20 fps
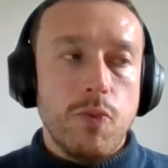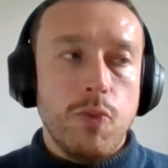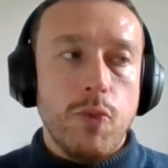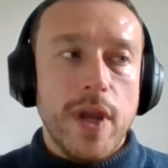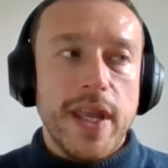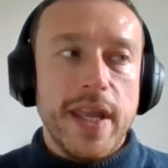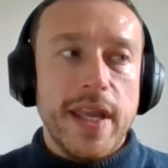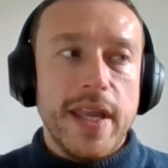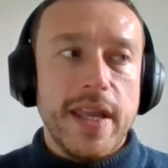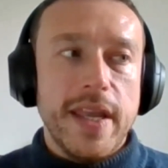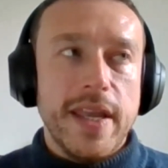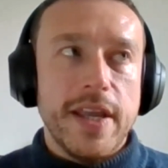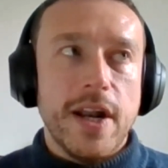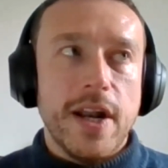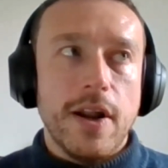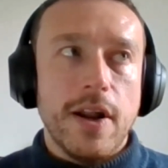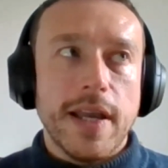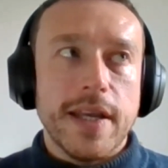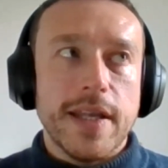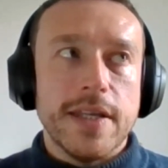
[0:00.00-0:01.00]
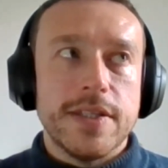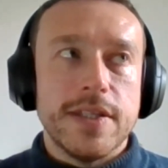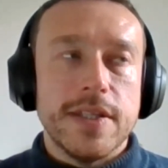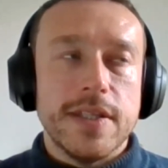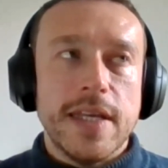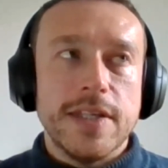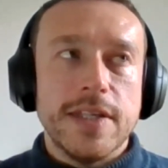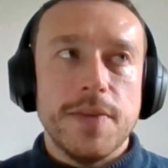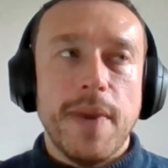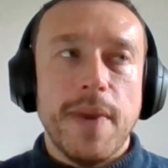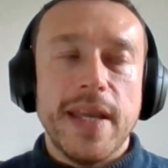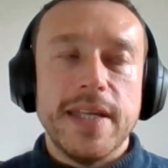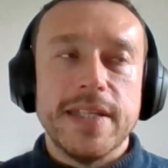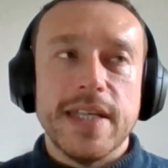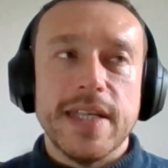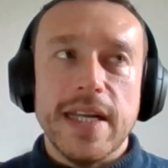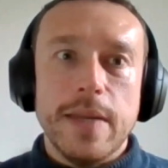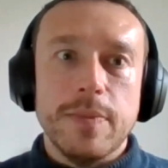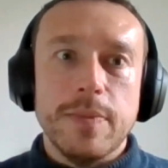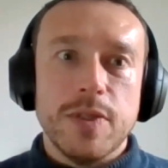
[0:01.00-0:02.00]
You know, like there's
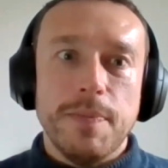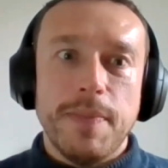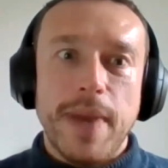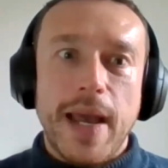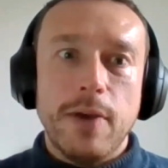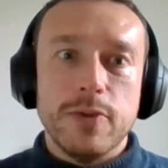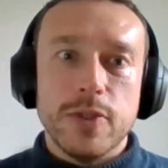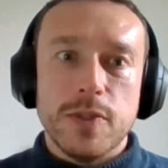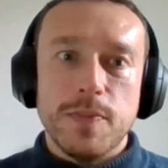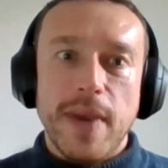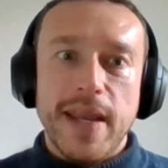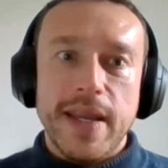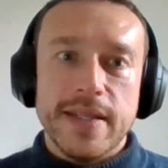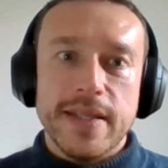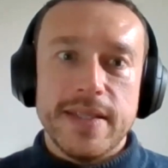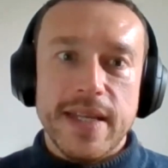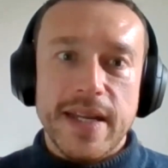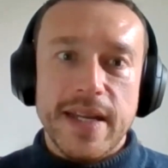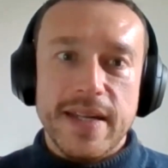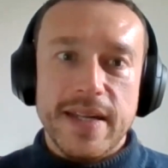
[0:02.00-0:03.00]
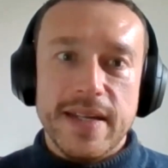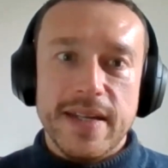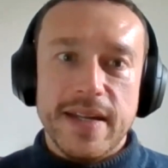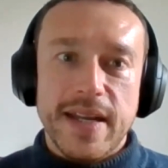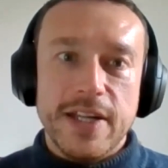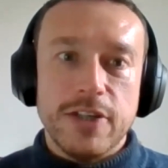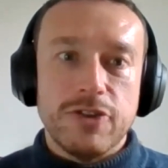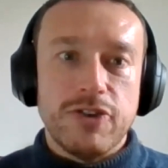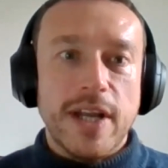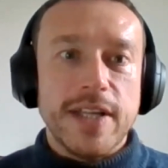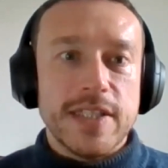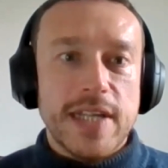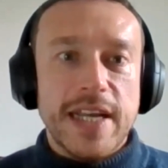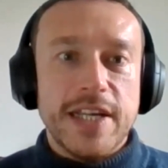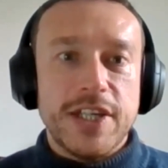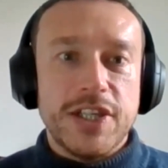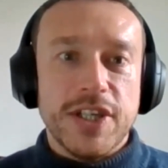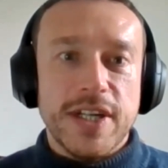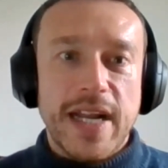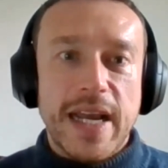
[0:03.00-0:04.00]
amazing leaps and bounds made in
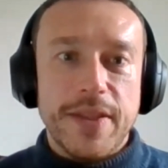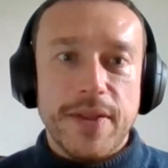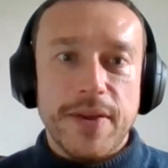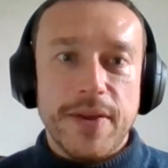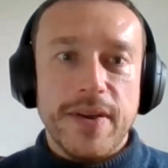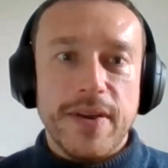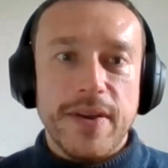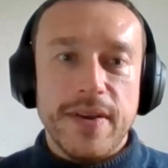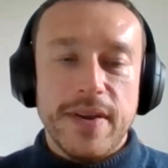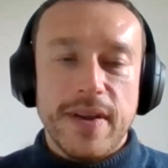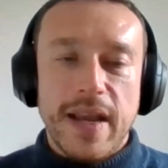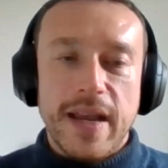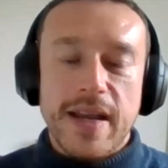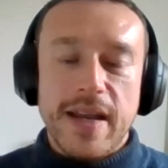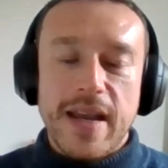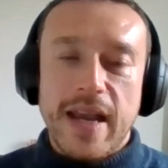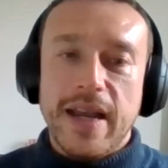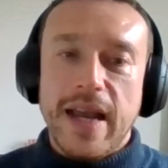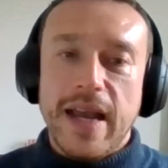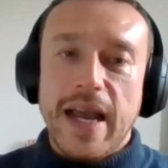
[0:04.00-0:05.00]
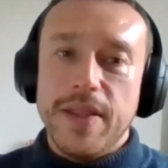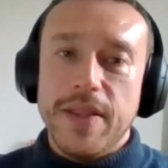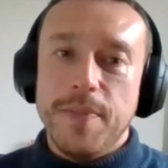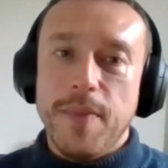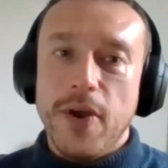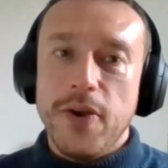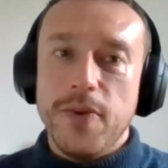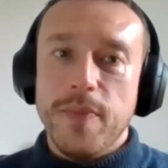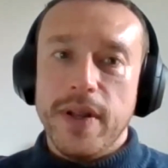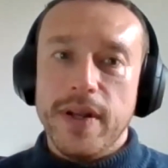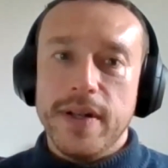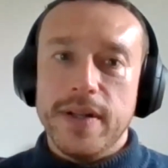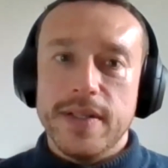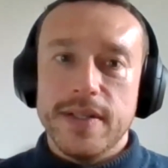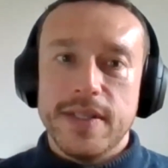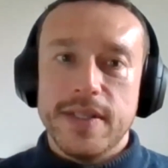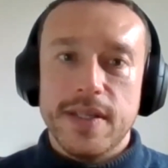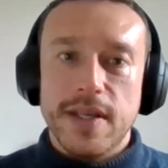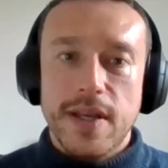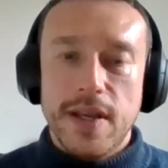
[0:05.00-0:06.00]
translation at the moment,
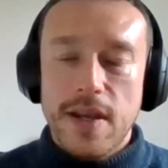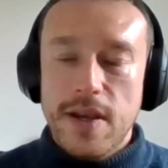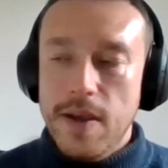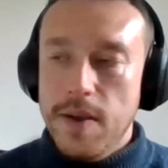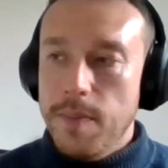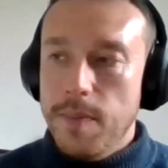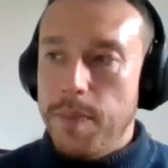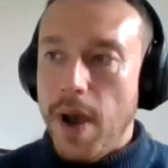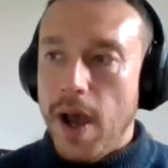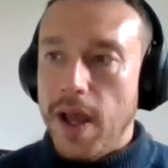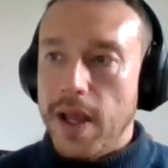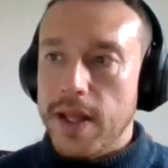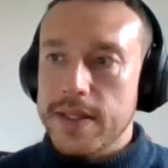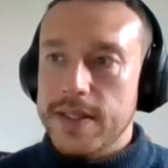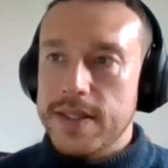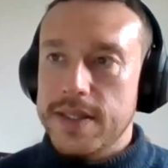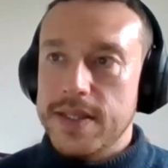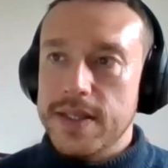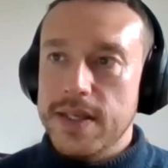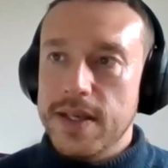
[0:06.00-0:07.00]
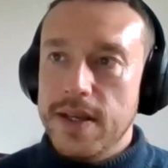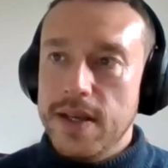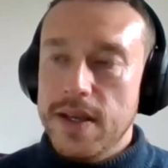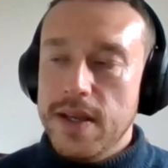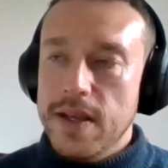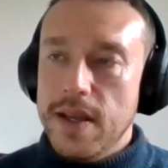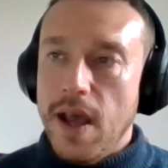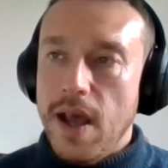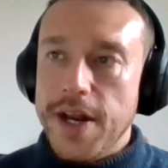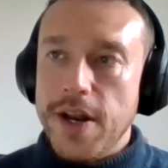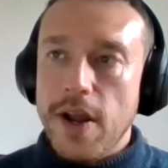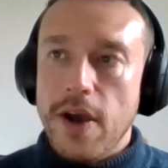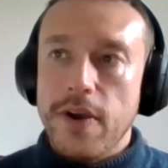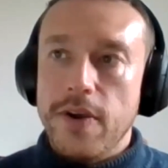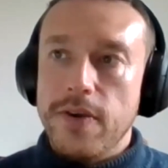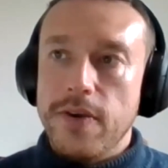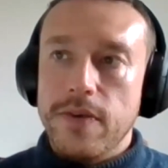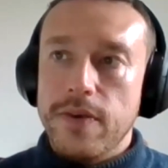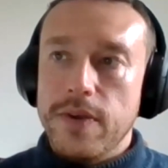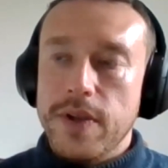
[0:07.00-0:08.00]
but I know,
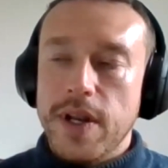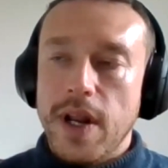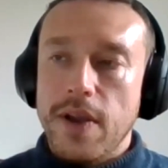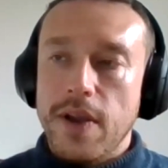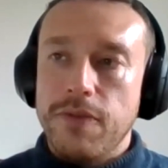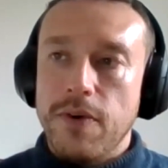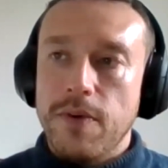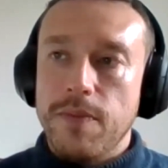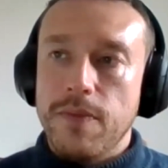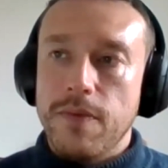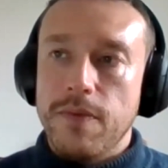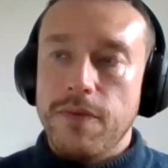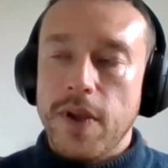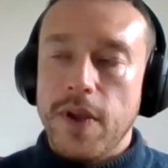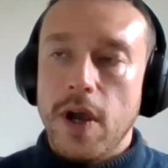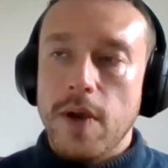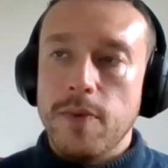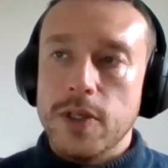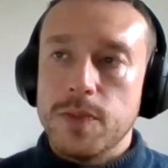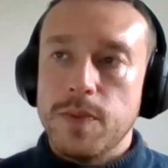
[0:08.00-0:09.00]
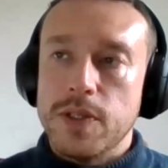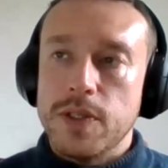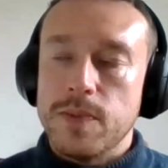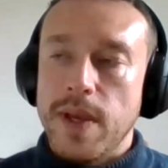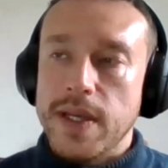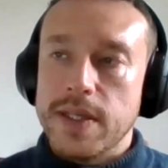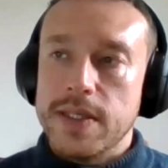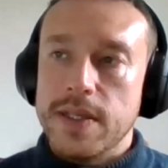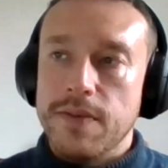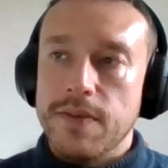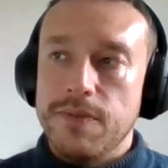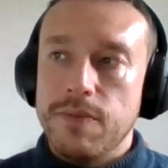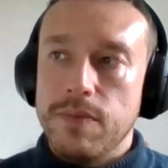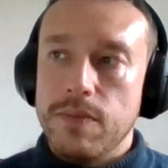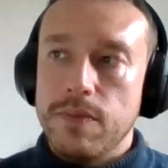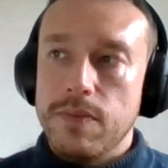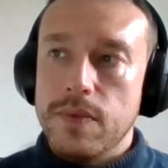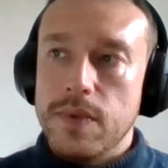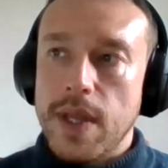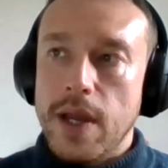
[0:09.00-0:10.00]
you know, from Viama's perspective,
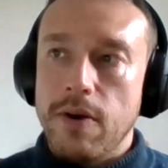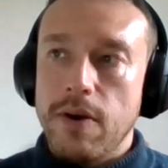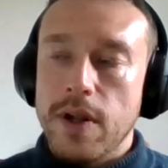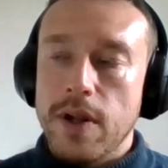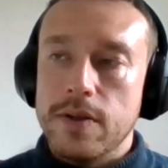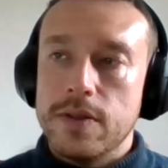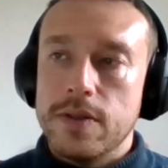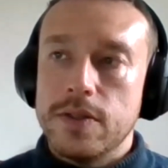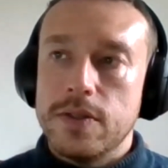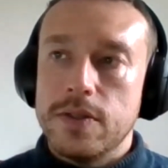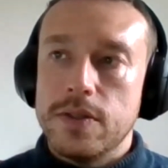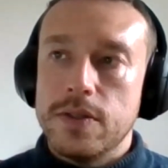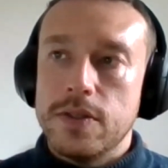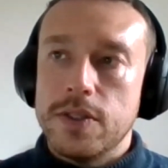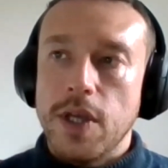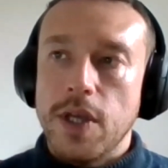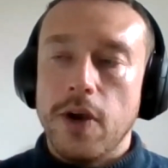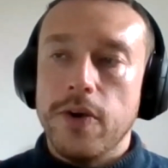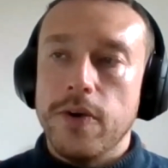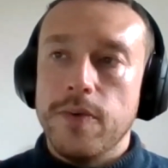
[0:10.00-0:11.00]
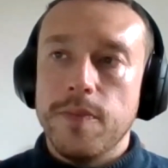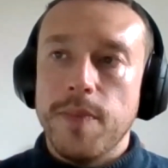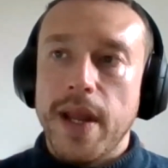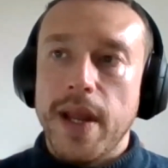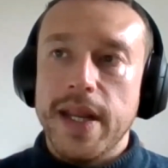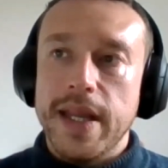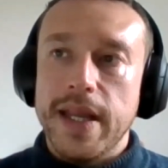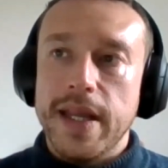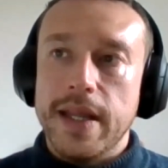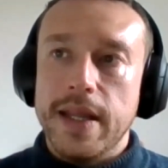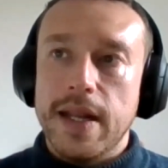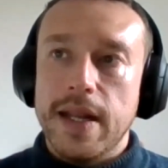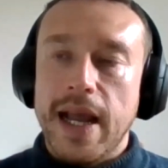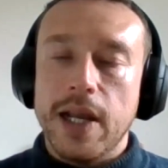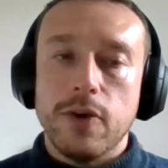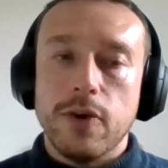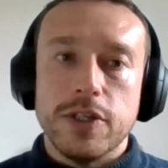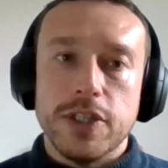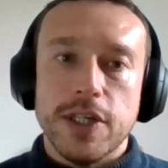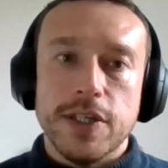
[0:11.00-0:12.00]
there are so many
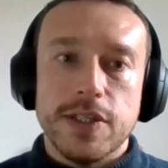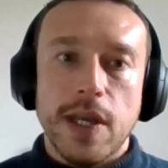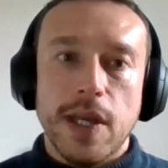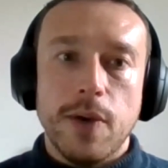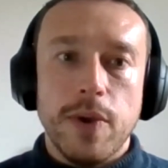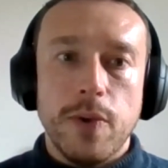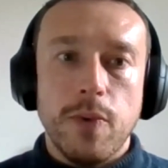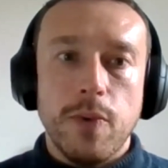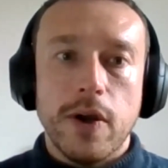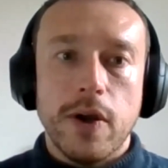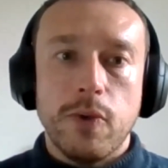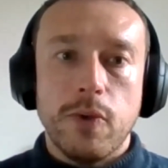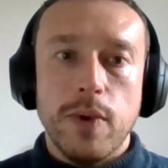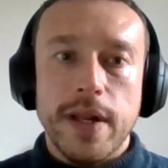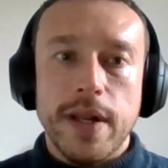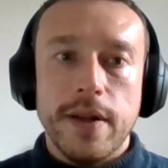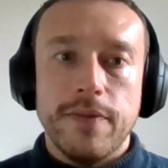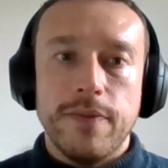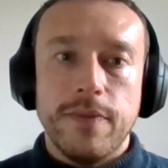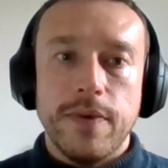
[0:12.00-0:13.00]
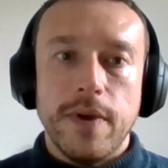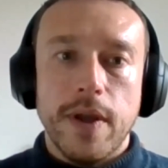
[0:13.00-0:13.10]
languages that we work with,